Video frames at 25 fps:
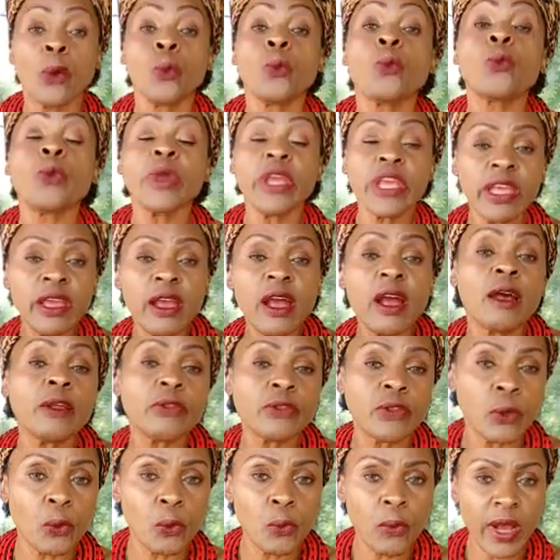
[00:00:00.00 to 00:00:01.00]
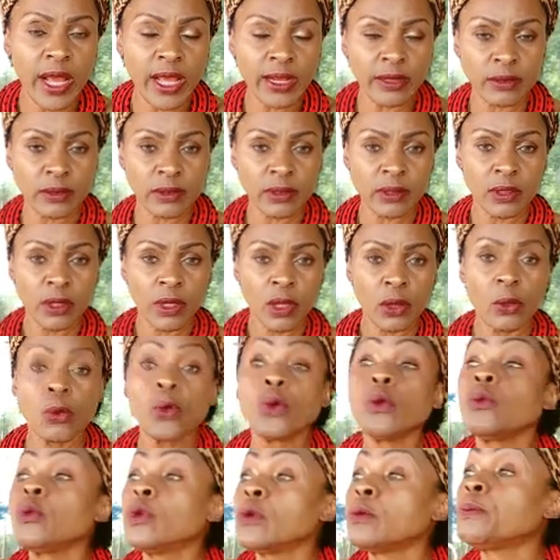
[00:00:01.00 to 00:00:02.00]
We are the one
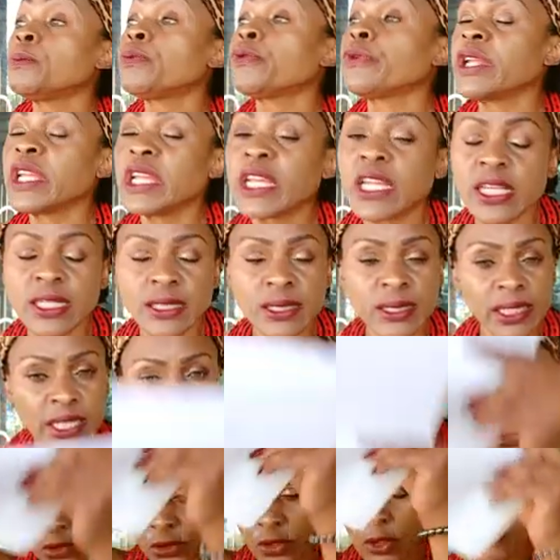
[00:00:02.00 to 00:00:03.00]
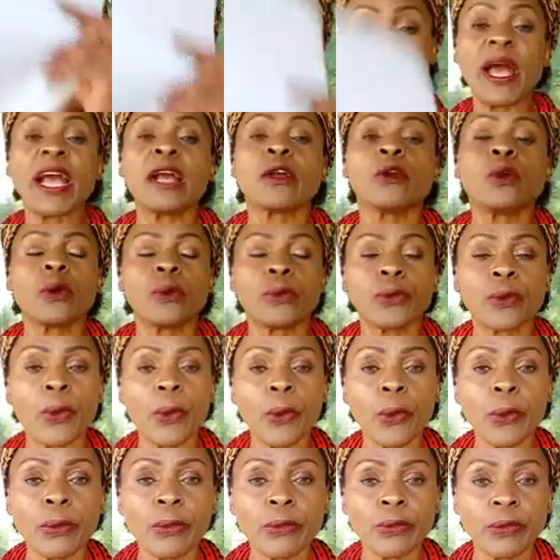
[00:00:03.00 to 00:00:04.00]
who will bring his kingdom back on
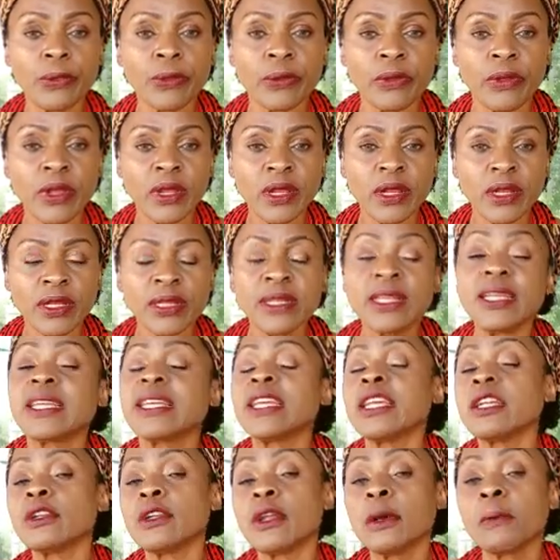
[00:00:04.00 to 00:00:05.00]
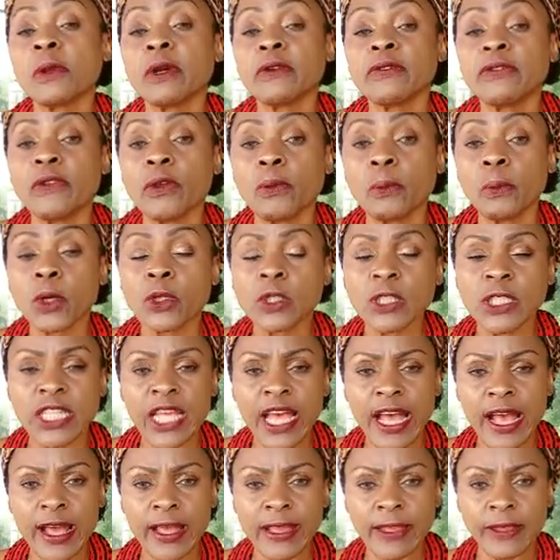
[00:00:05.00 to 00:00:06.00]
earth, the kingdom of the Most
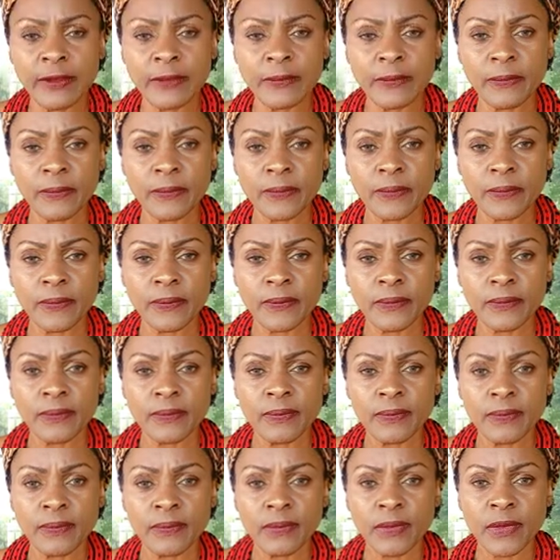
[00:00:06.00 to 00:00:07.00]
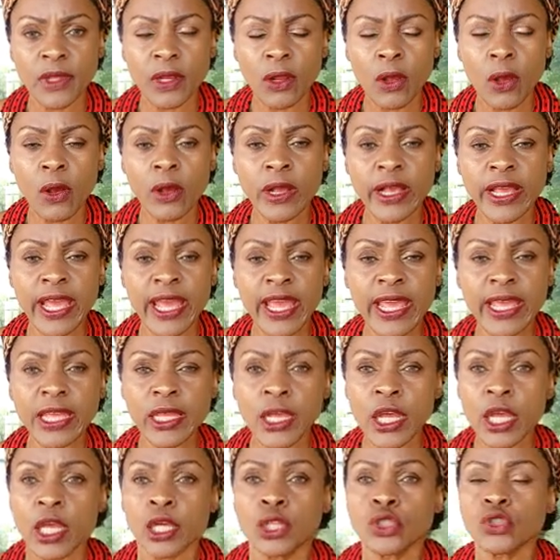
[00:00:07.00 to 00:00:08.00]
High.
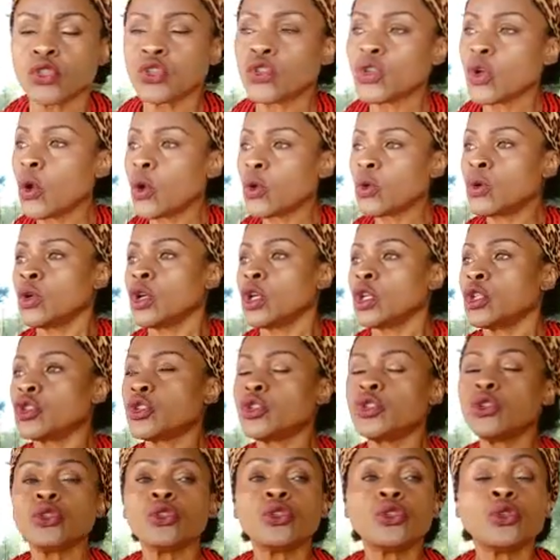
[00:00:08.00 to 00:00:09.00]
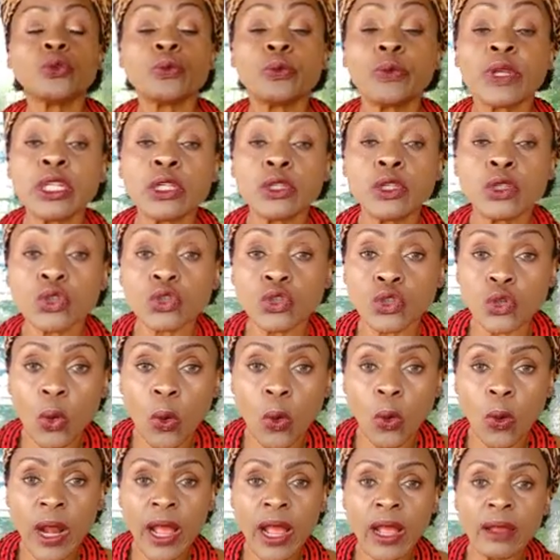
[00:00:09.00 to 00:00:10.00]
Okay? So should you read the
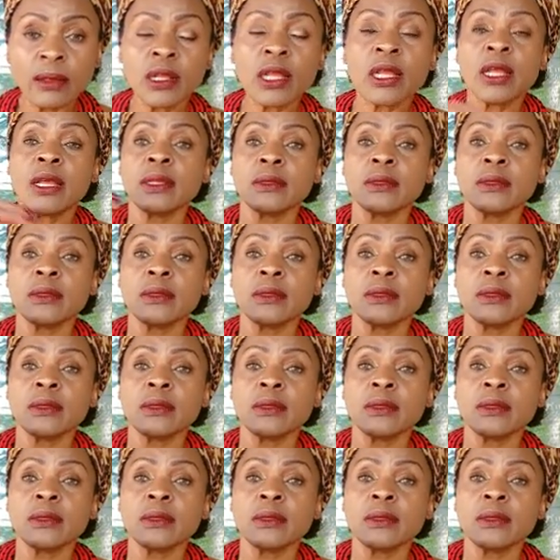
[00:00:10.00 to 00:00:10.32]
Torah?